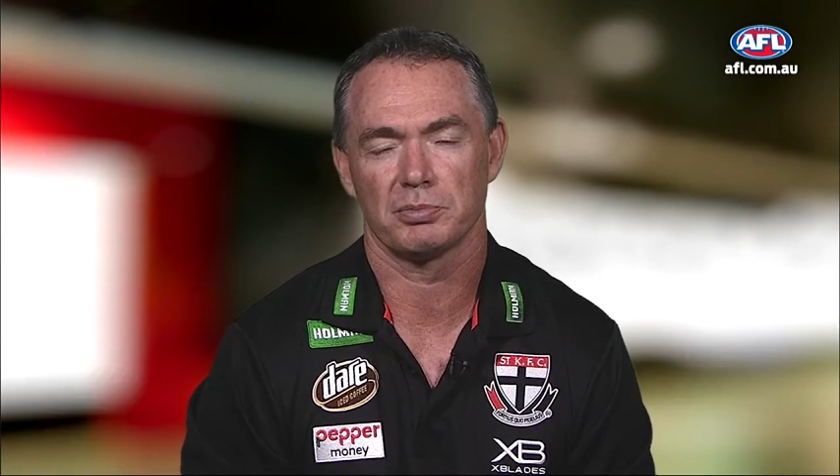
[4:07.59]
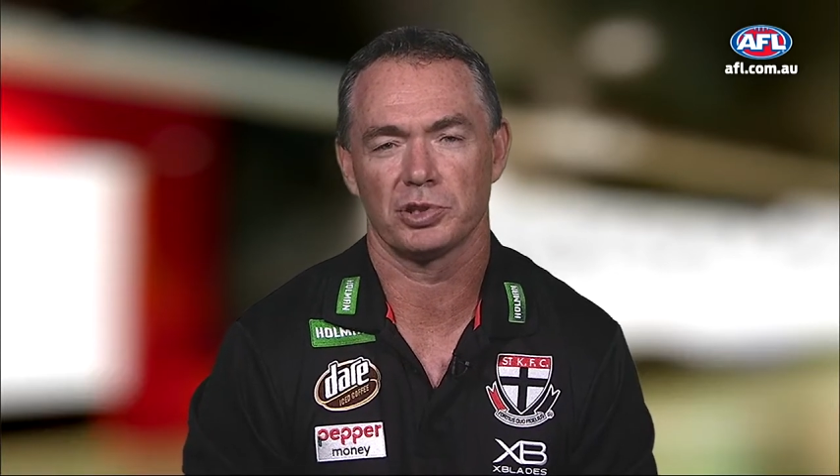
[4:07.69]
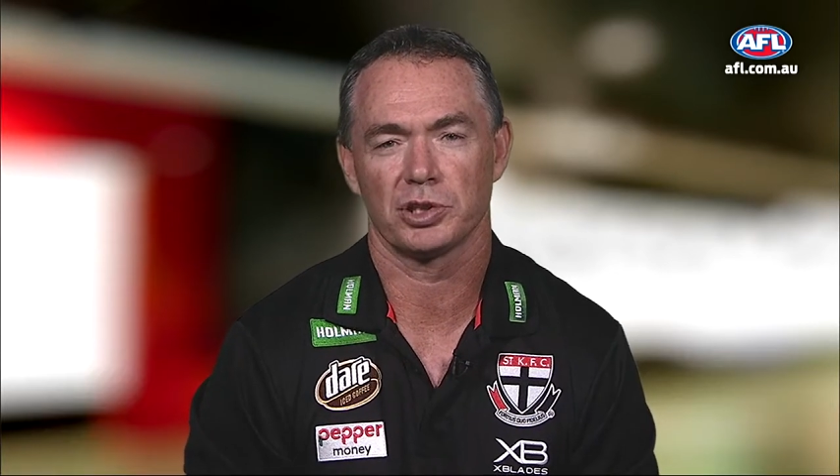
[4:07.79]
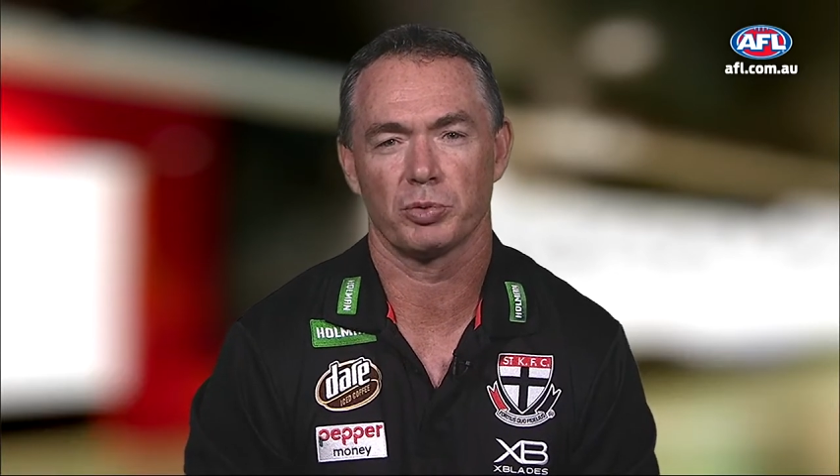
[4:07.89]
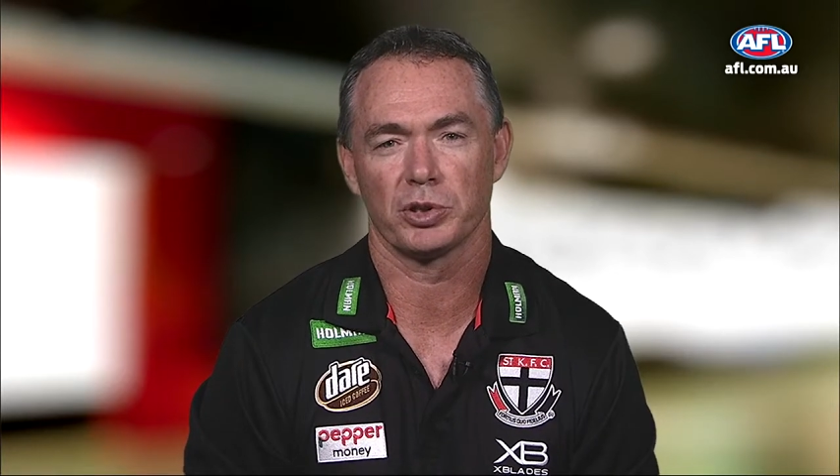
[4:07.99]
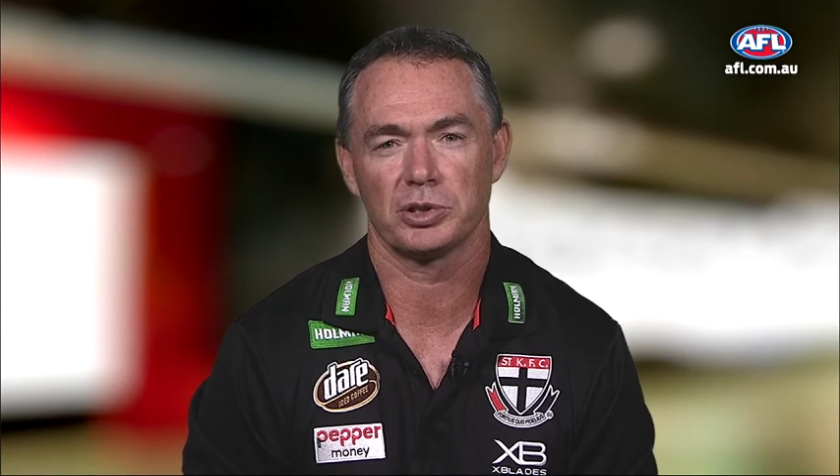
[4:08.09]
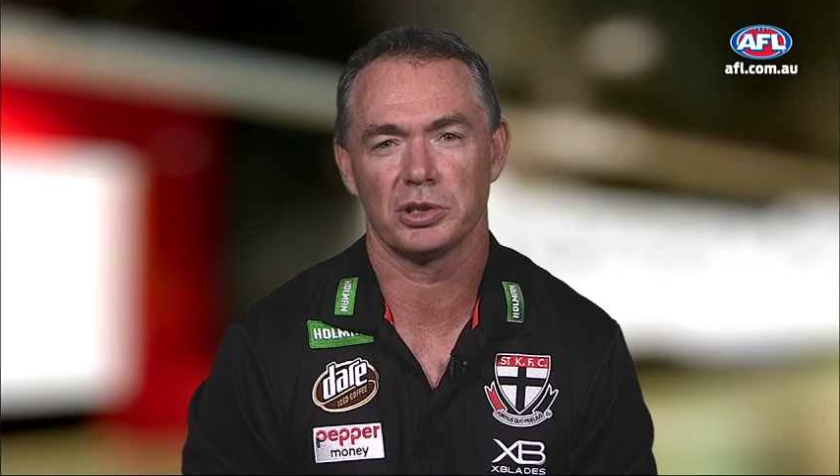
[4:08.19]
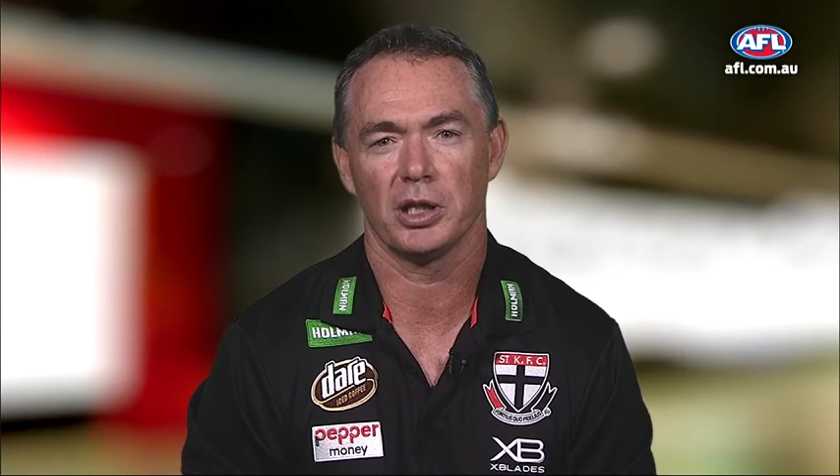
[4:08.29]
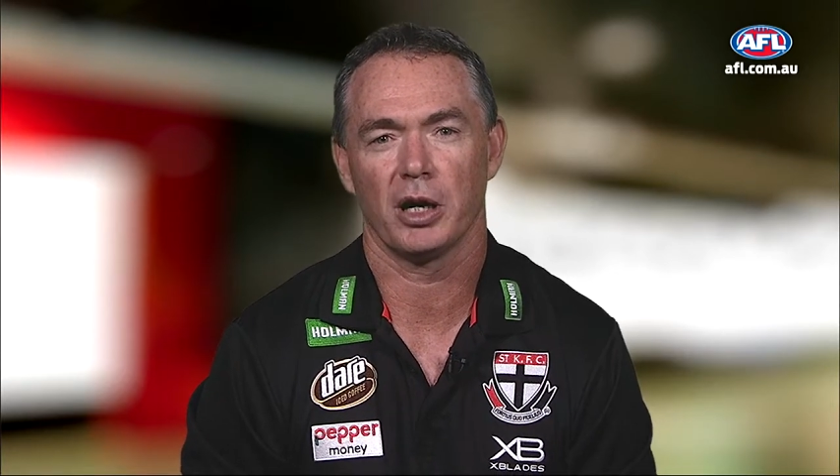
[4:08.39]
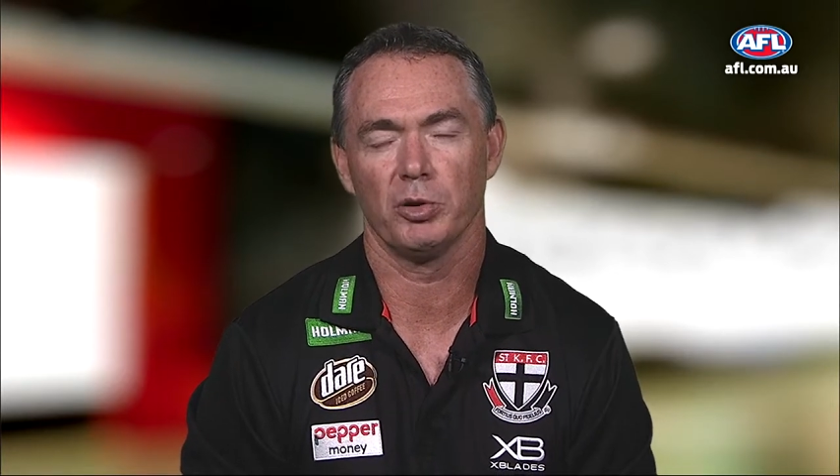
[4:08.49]
six weeks to
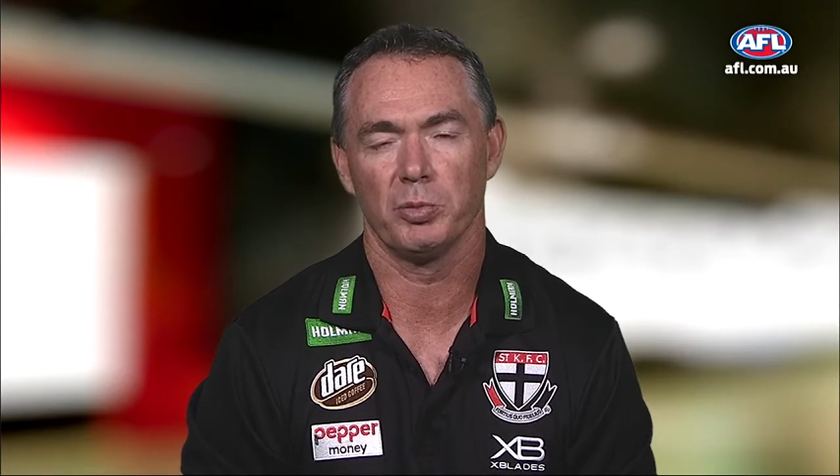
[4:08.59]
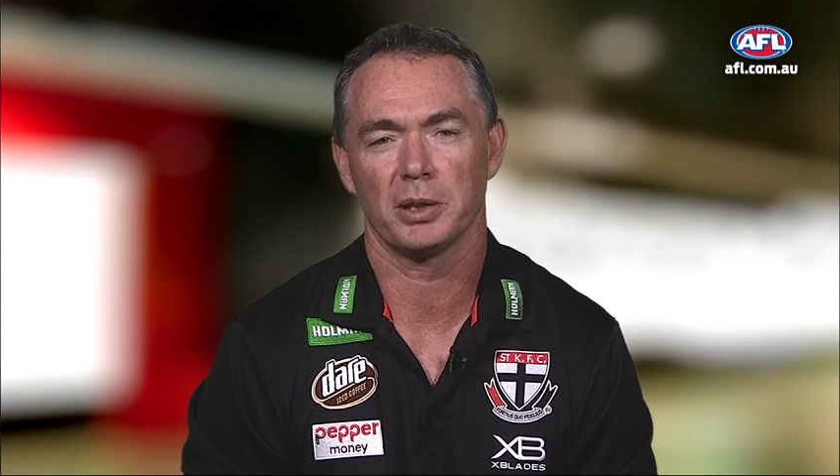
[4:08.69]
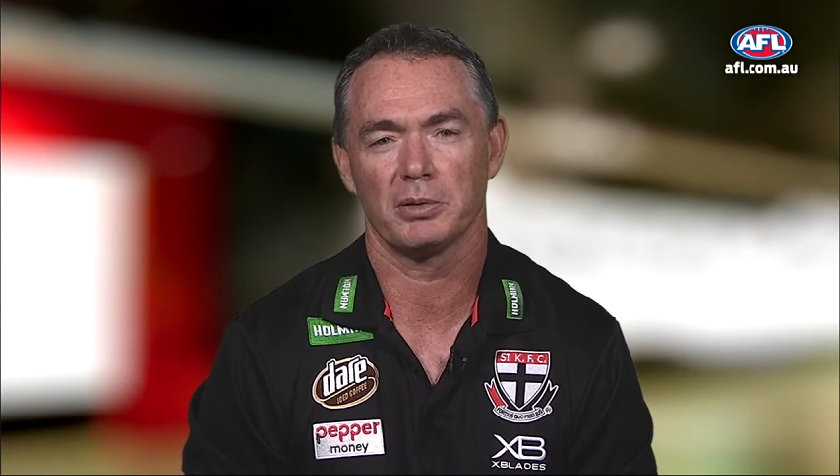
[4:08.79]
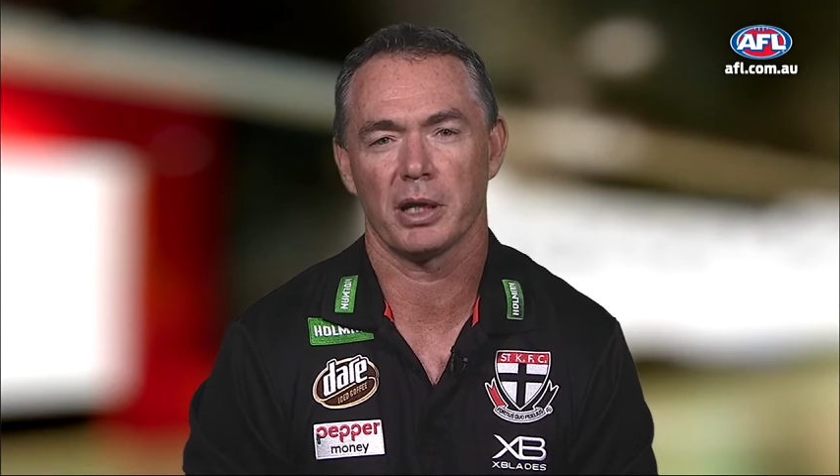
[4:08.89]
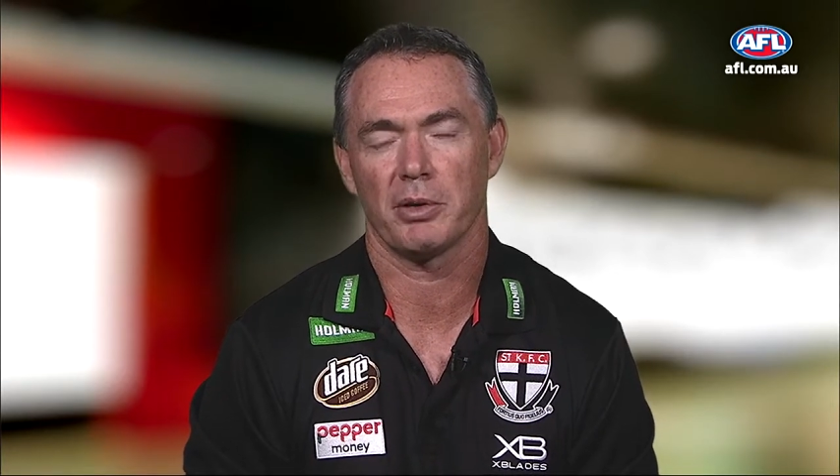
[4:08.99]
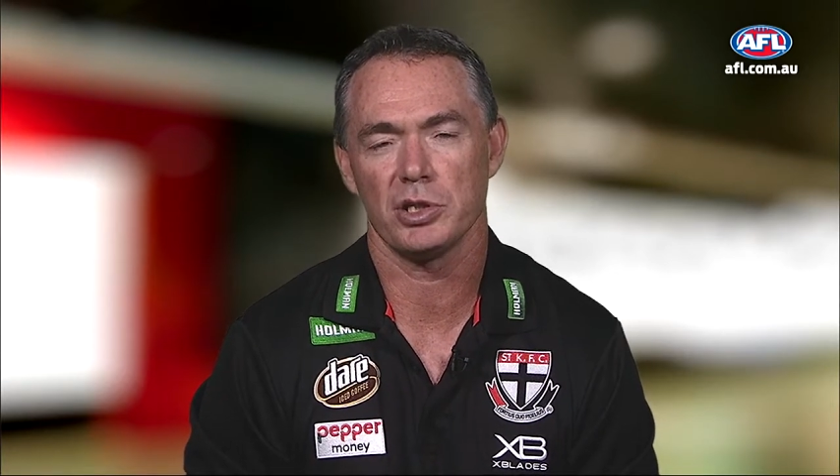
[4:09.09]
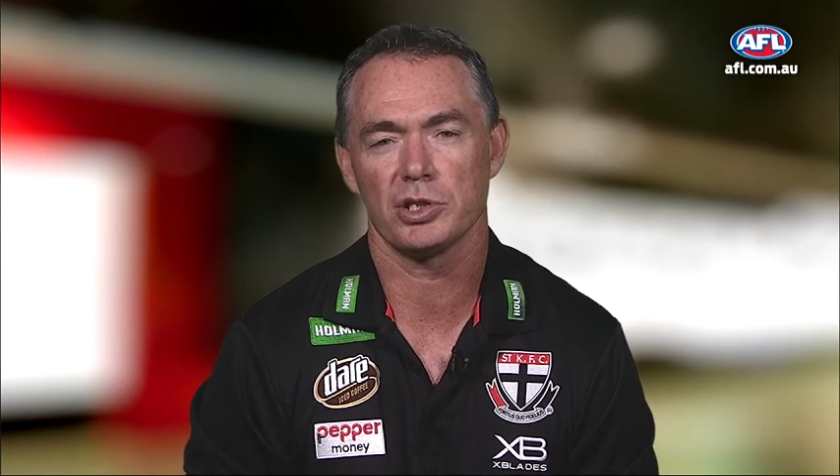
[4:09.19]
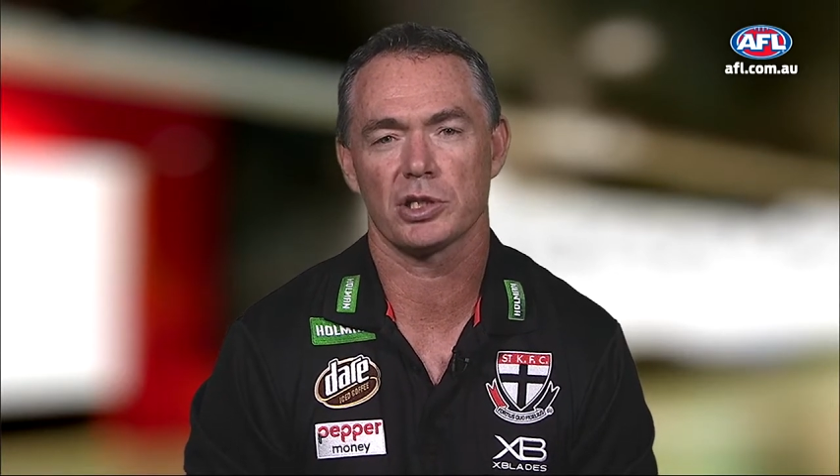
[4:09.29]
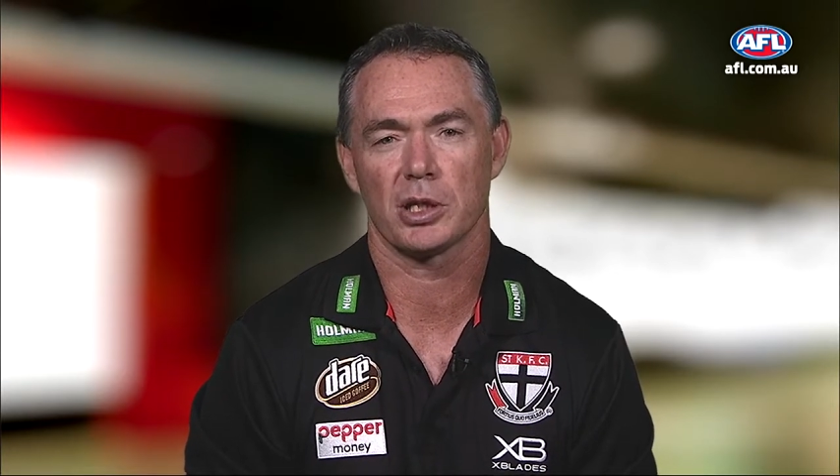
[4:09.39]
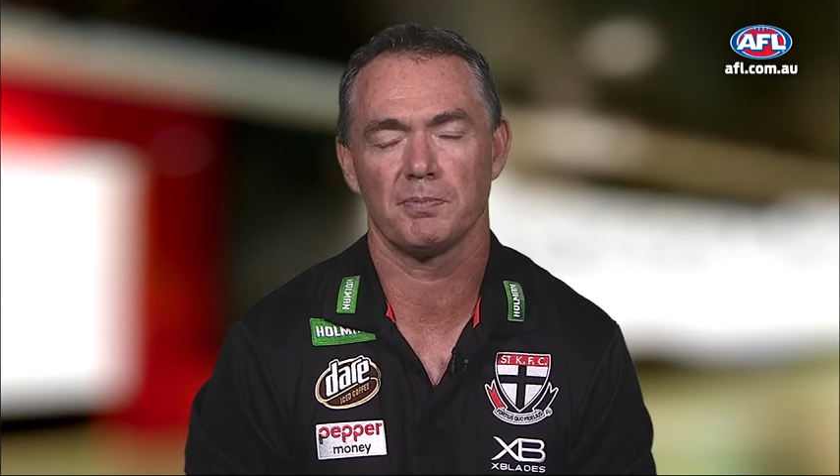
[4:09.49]
go, but no,
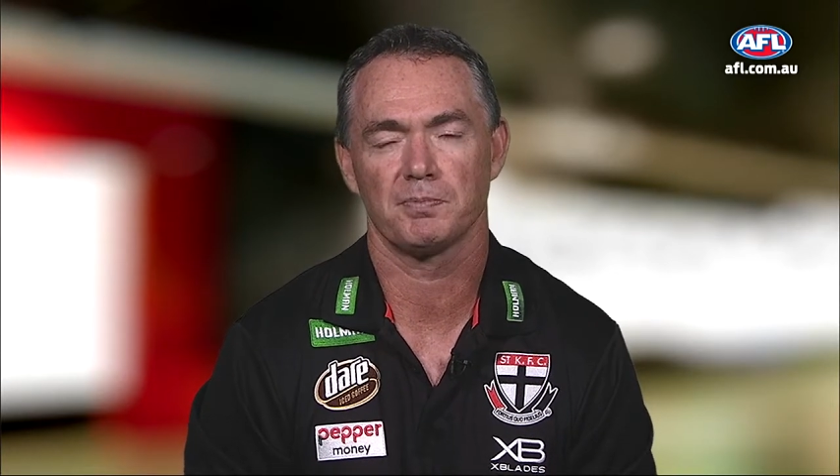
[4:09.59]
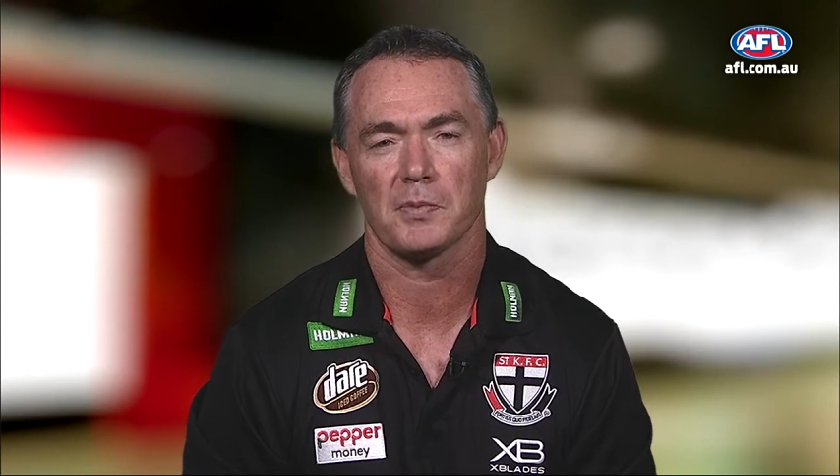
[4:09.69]
he's um,